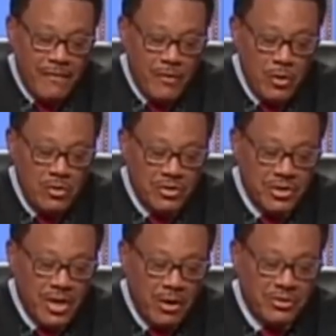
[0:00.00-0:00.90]
food and
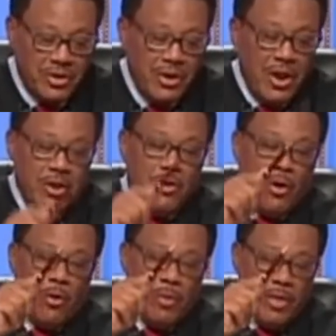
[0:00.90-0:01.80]
shelter. You
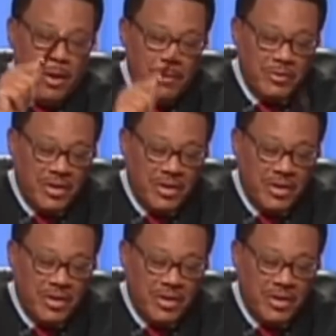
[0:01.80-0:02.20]
owe them